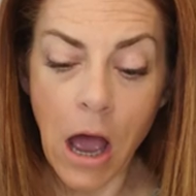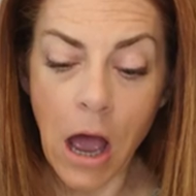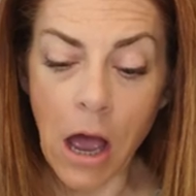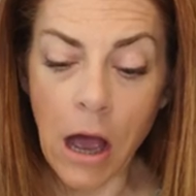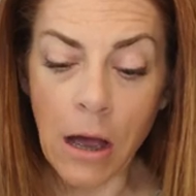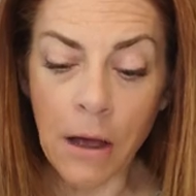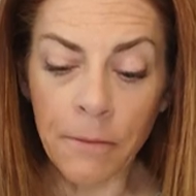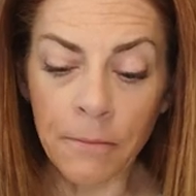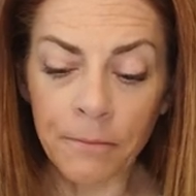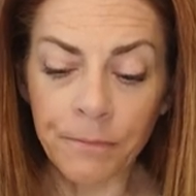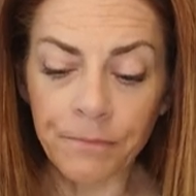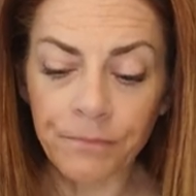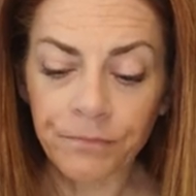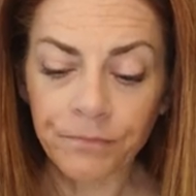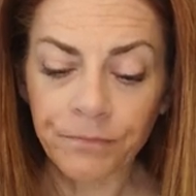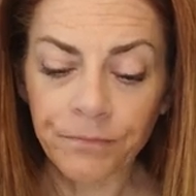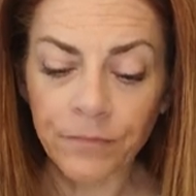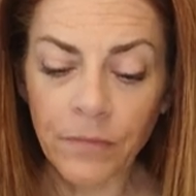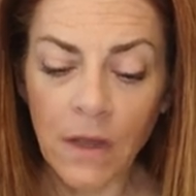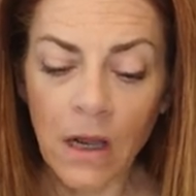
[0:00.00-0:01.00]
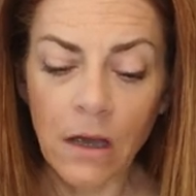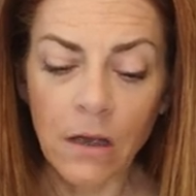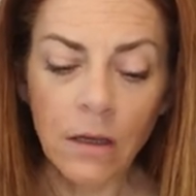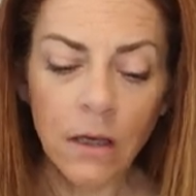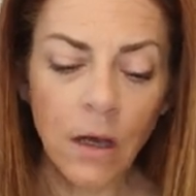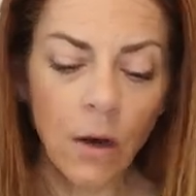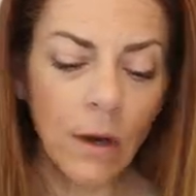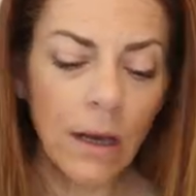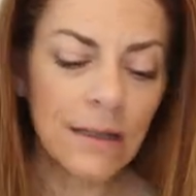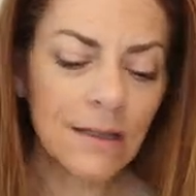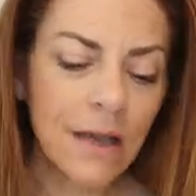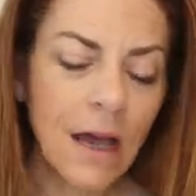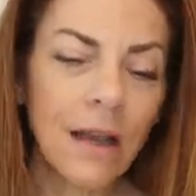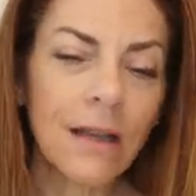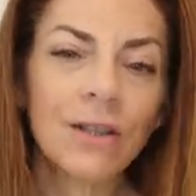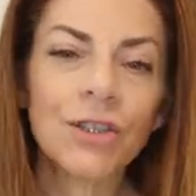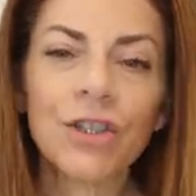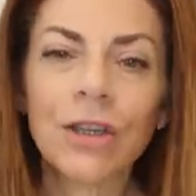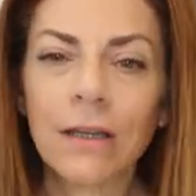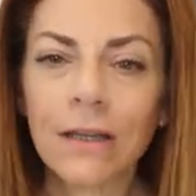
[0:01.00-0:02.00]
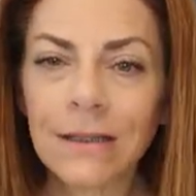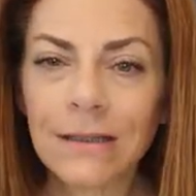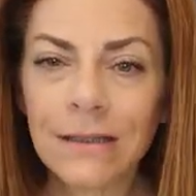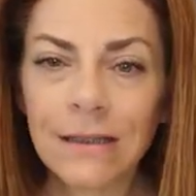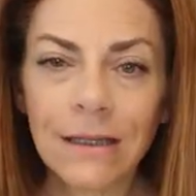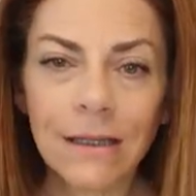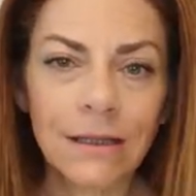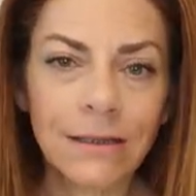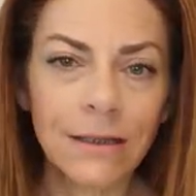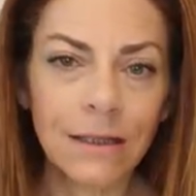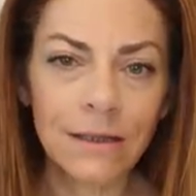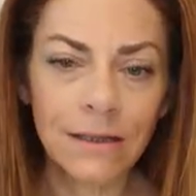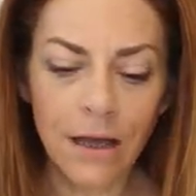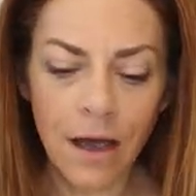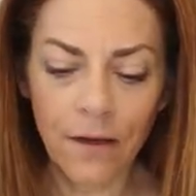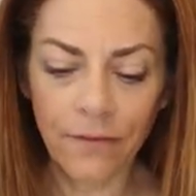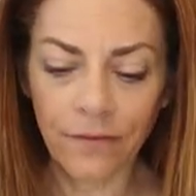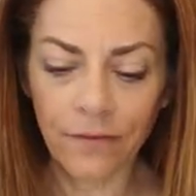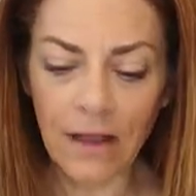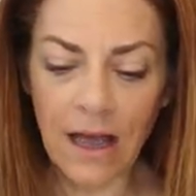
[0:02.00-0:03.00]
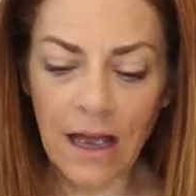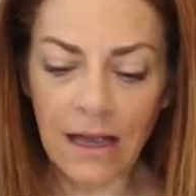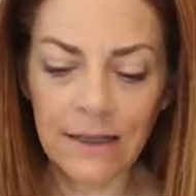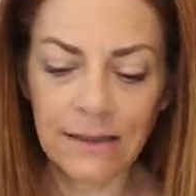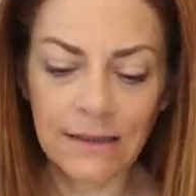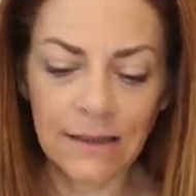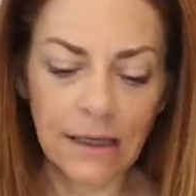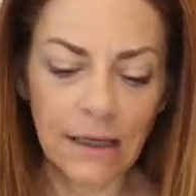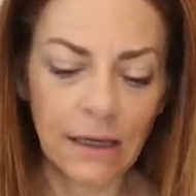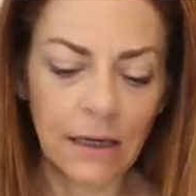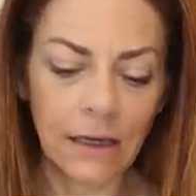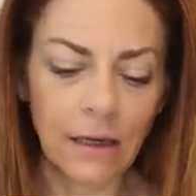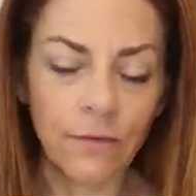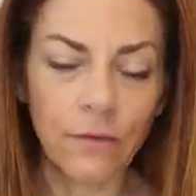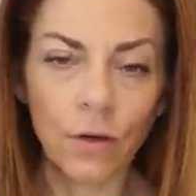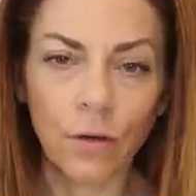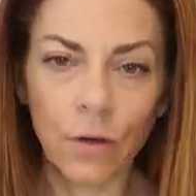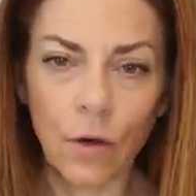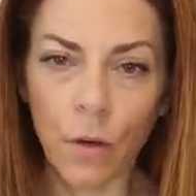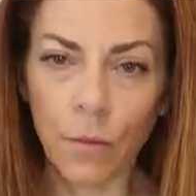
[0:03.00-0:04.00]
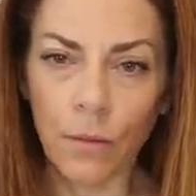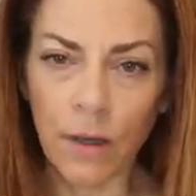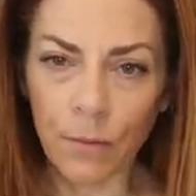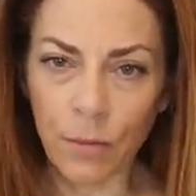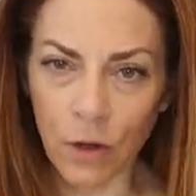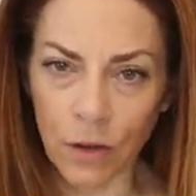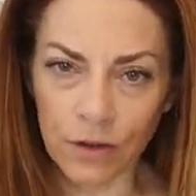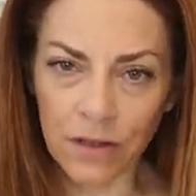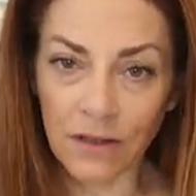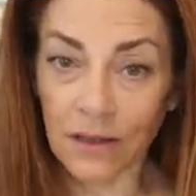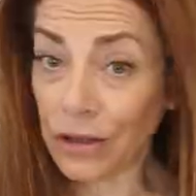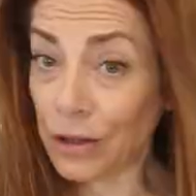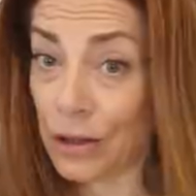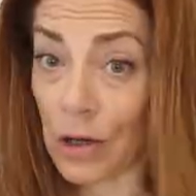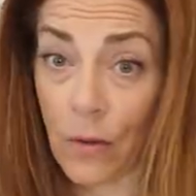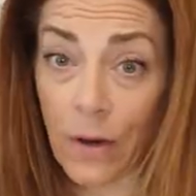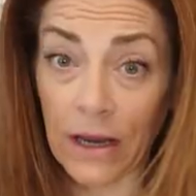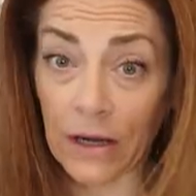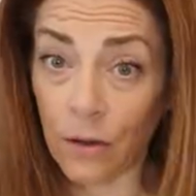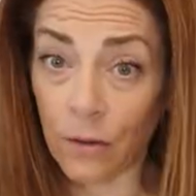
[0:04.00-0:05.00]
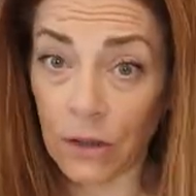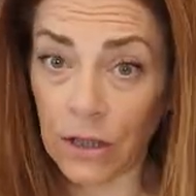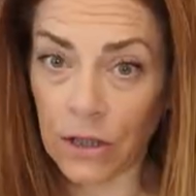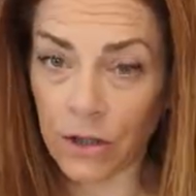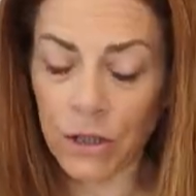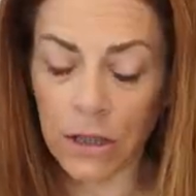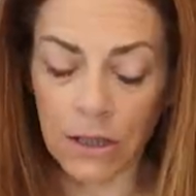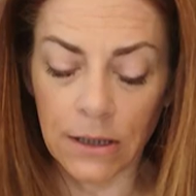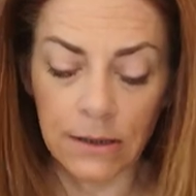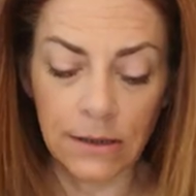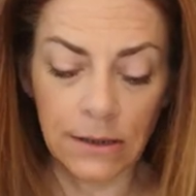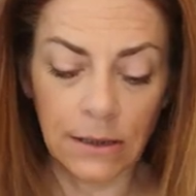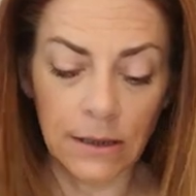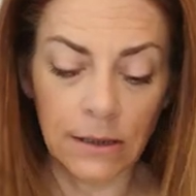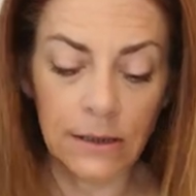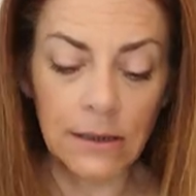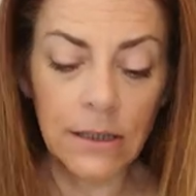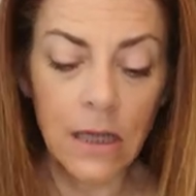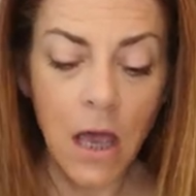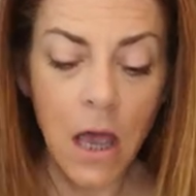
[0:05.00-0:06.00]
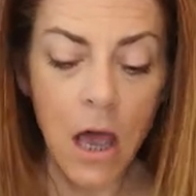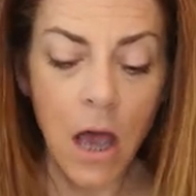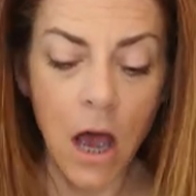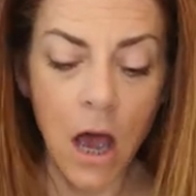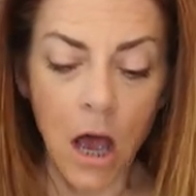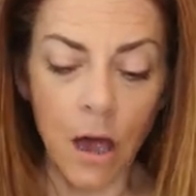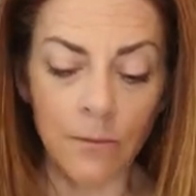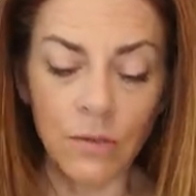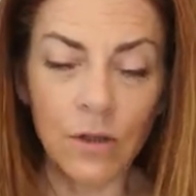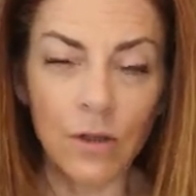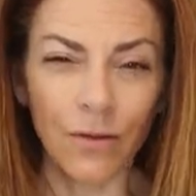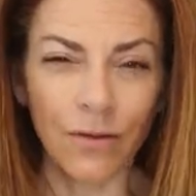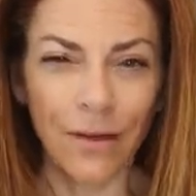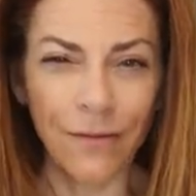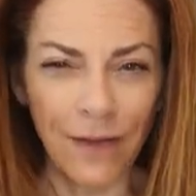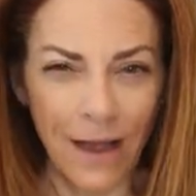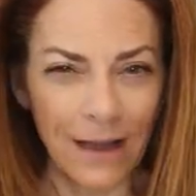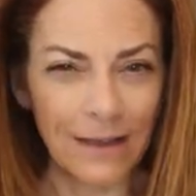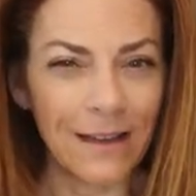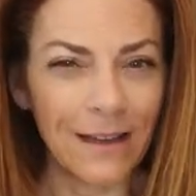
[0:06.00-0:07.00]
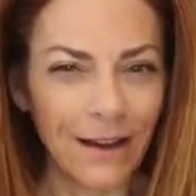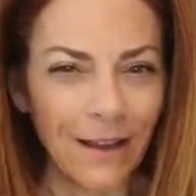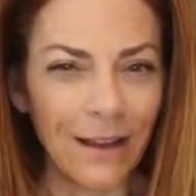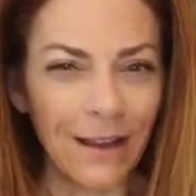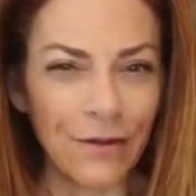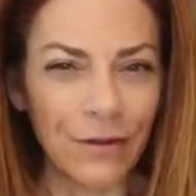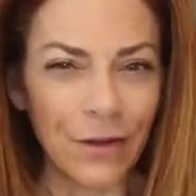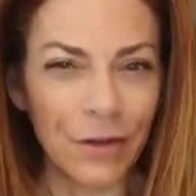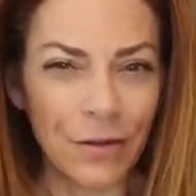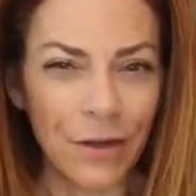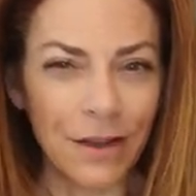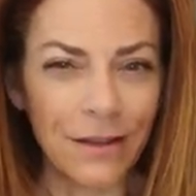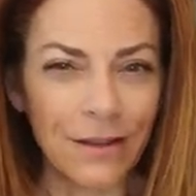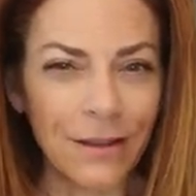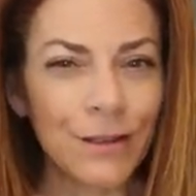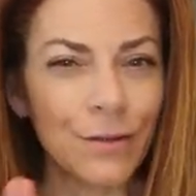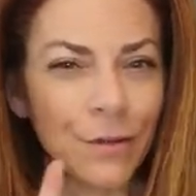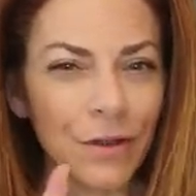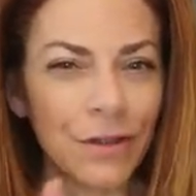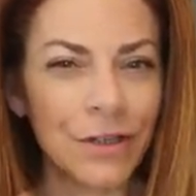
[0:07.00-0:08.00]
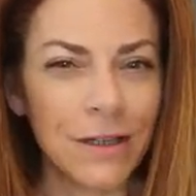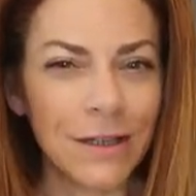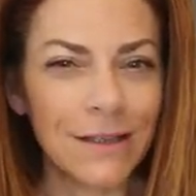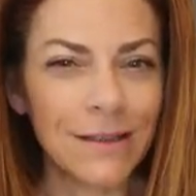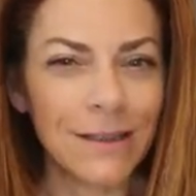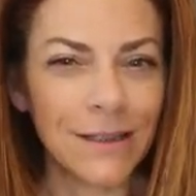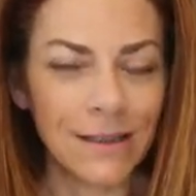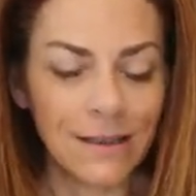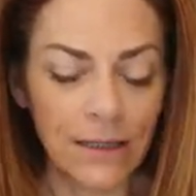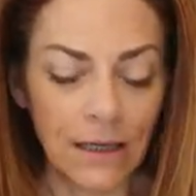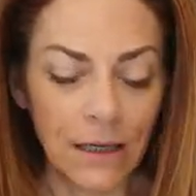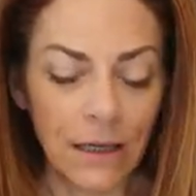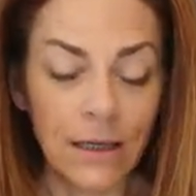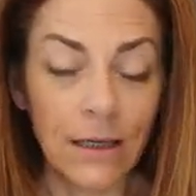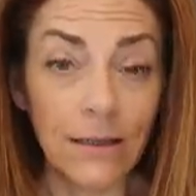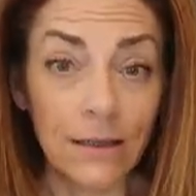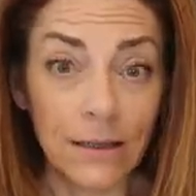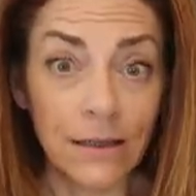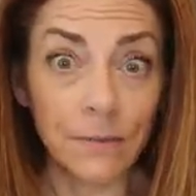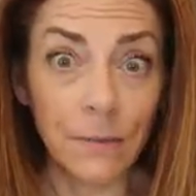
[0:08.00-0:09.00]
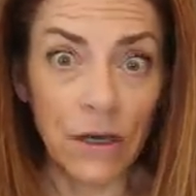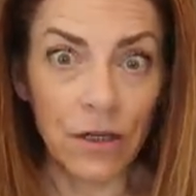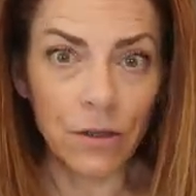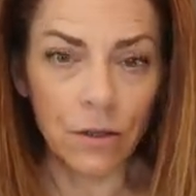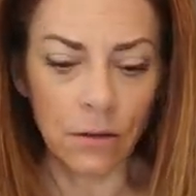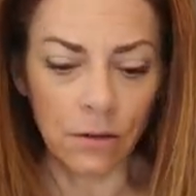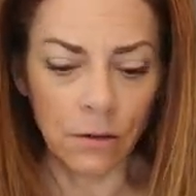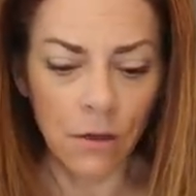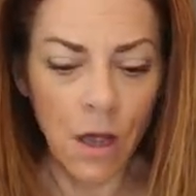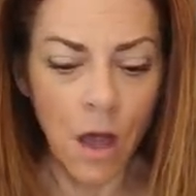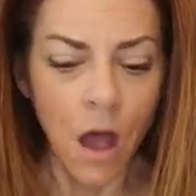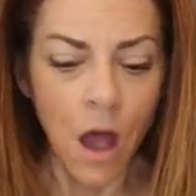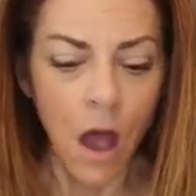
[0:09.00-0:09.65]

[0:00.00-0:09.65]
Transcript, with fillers: Um, you know, it's got chia seeds, it's got flaxseed, and if you know me personally, you know I don't eat chia seeds. Um, so the fact that I'll even drink this with chia seeds in it is special.